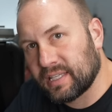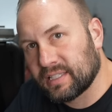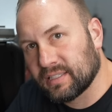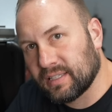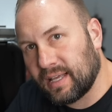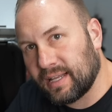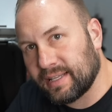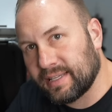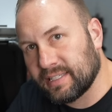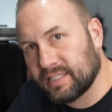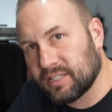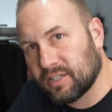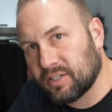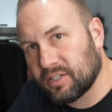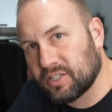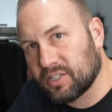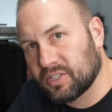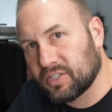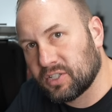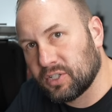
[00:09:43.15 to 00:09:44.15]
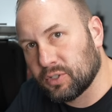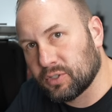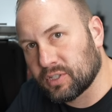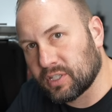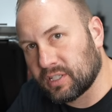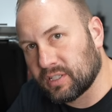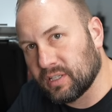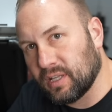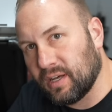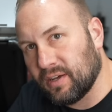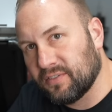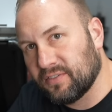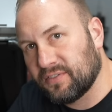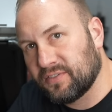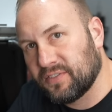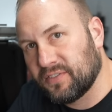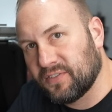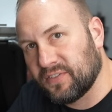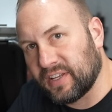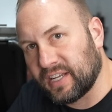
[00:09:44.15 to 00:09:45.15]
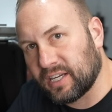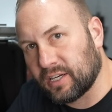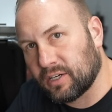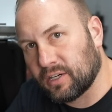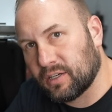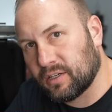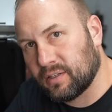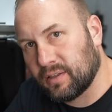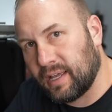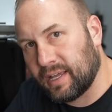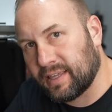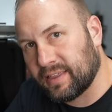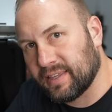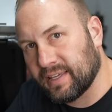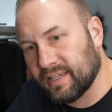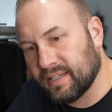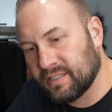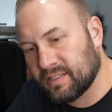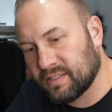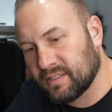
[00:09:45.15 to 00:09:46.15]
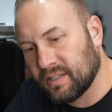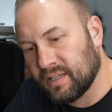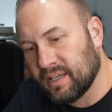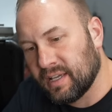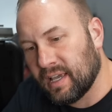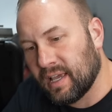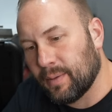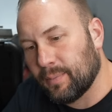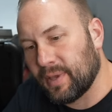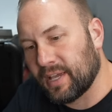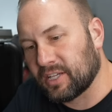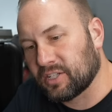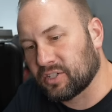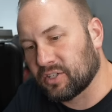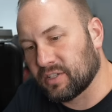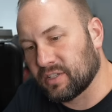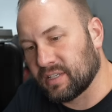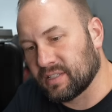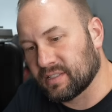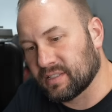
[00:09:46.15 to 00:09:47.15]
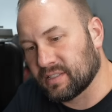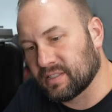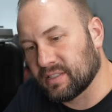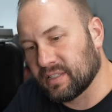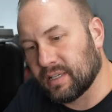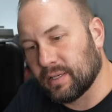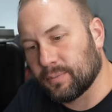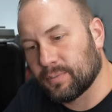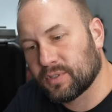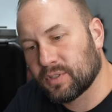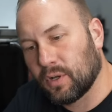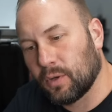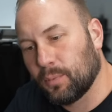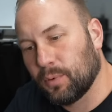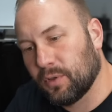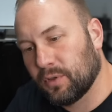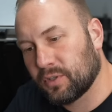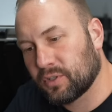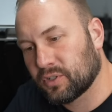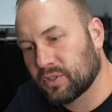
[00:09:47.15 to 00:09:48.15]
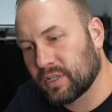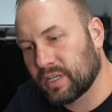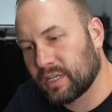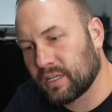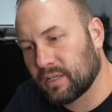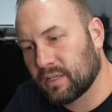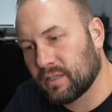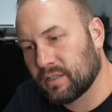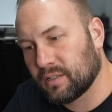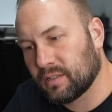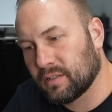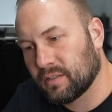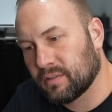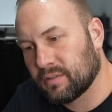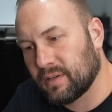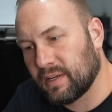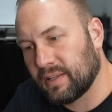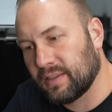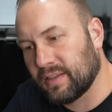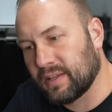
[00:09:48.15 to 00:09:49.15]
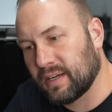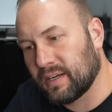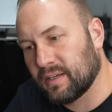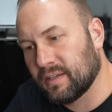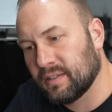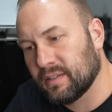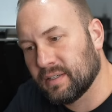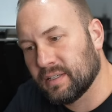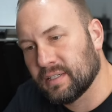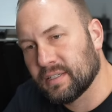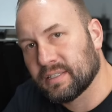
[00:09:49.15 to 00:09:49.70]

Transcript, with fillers: It's a lot easier to just use a gloved finger like this and make sure it doesn't slip. So I'll pull the trigger right there.